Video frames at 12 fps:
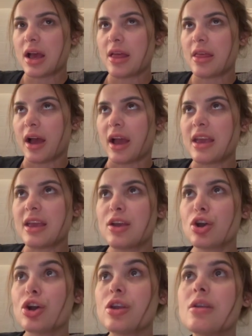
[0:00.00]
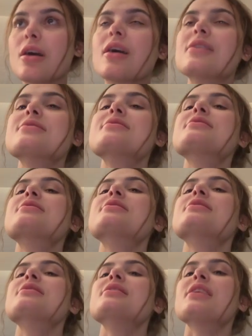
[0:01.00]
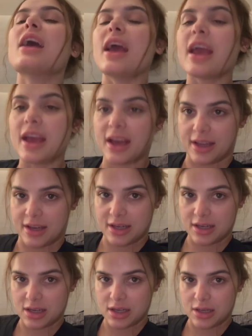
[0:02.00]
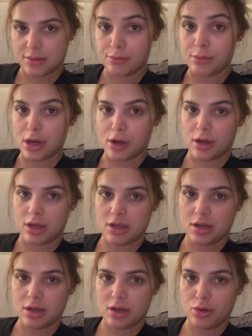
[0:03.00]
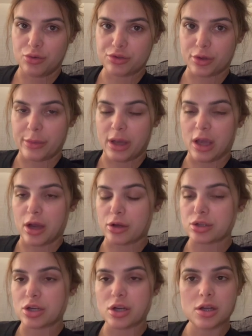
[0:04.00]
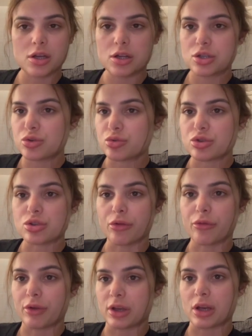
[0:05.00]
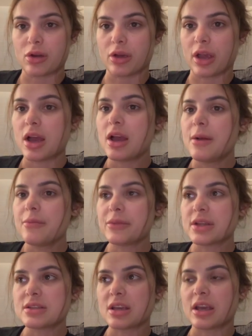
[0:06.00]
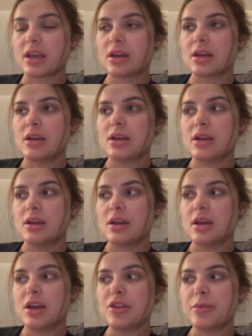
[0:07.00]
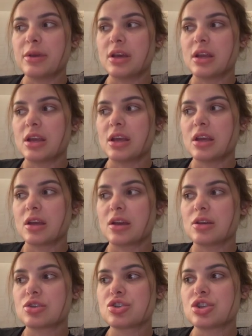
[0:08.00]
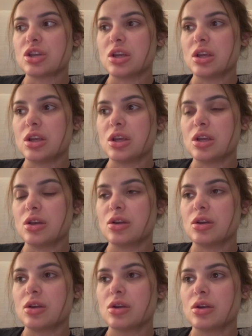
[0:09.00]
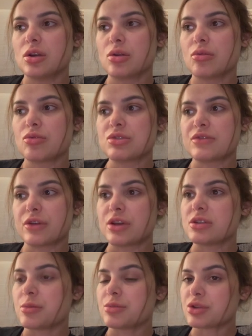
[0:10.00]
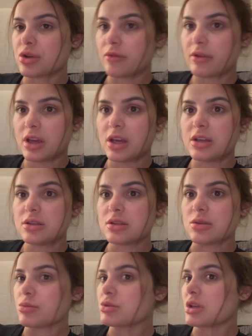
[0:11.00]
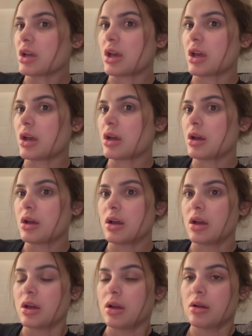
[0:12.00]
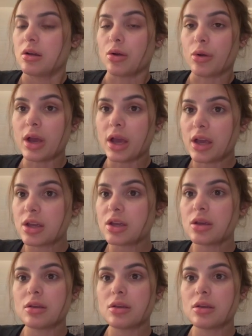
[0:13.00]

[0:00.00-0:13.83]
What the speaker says: I could not stand Marion, who's our main character. She was so freaking annoying. It's like, in the beginning, she was very subservient and was like, okay,